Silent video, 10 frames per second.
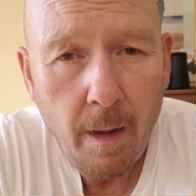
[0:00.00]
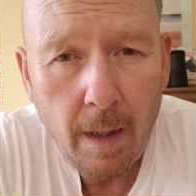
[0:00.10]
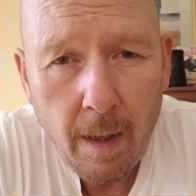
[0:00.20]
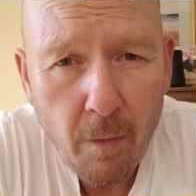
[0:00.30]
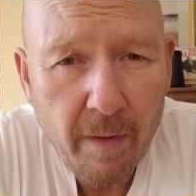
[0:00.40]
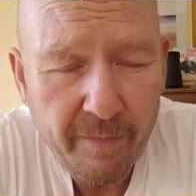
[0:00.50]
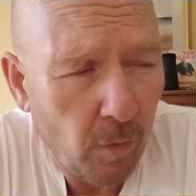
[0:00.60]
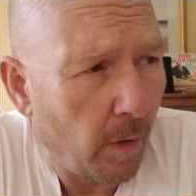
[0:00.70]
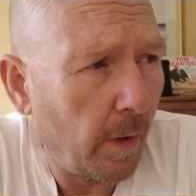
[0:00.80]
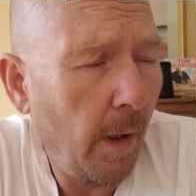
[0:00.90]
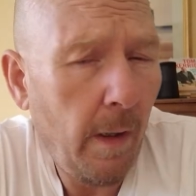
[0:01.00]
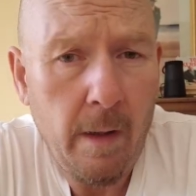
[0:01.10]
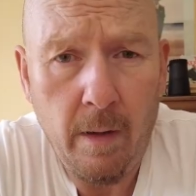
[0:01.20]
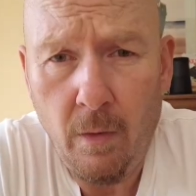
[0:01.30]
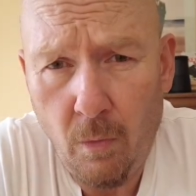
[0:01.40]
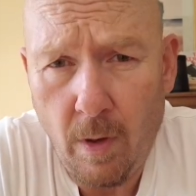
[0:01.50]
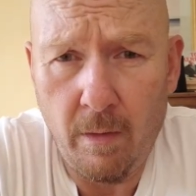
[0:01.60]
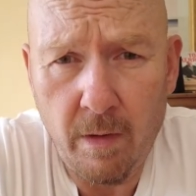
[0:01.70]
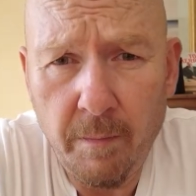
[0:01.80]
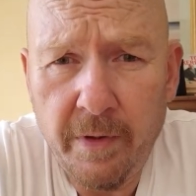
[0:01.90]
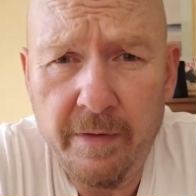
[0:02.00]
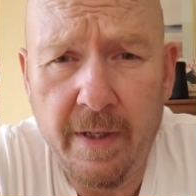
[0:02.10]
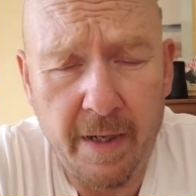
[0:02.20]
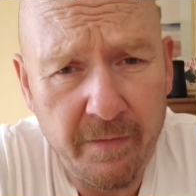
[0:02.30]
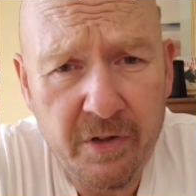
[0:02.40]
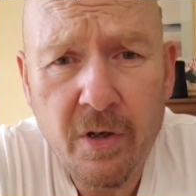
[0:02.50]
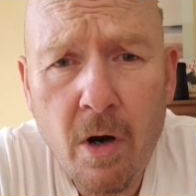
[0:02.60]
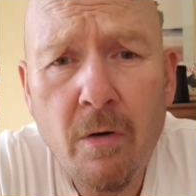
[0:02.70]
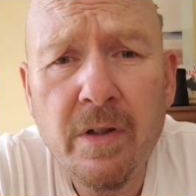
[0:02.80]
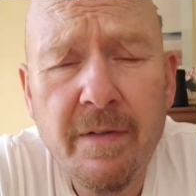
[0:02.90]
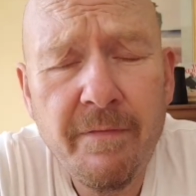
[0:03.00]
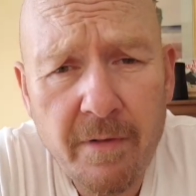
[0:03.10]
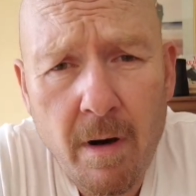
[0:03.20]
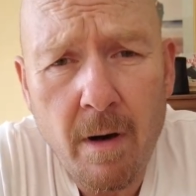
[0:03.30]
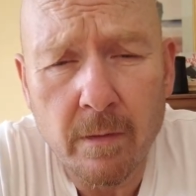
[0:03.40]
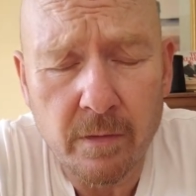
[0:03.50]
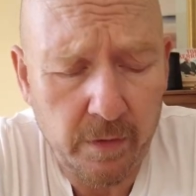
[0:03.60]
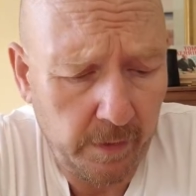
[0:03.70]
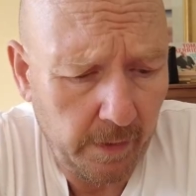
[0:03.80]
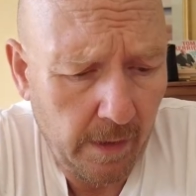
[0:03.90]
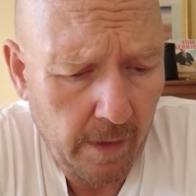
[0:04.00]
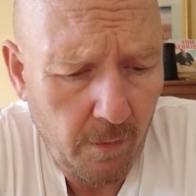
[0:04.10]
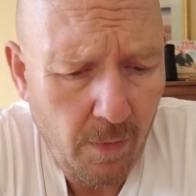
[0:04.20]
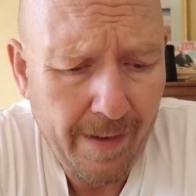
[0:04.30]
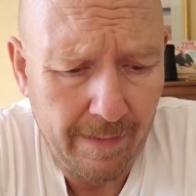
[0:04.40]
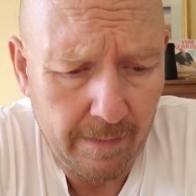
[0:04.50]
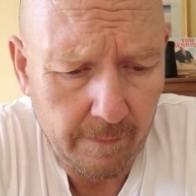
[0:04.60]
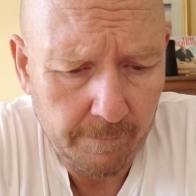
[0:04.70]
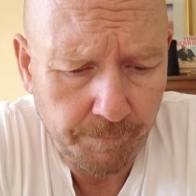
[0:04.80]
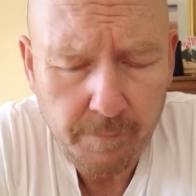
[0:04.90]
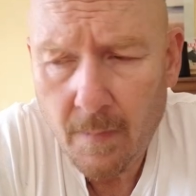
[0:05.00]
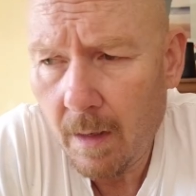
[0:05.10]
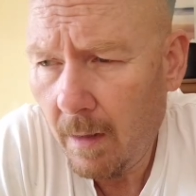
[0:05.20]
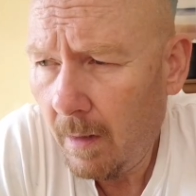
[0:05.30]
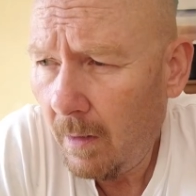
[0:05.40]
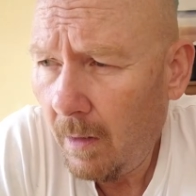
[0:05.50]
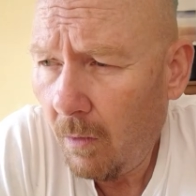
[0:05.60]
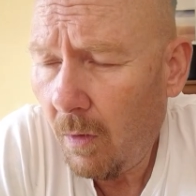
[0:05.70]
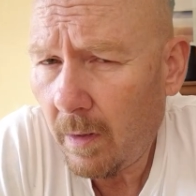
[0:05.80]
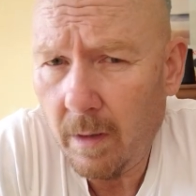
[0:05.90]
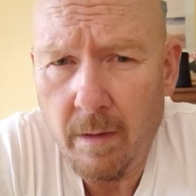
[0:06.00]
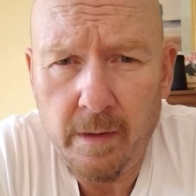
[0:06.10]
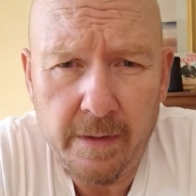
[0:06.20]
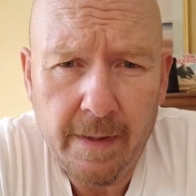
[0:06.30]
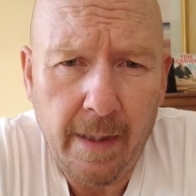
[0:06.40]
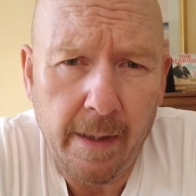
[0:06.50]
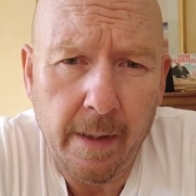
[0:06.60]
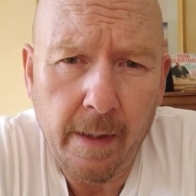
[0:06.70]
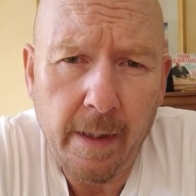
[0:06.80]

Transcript: Hello everyone. Welcome to Dave's Diaries in France. Well, what can I say?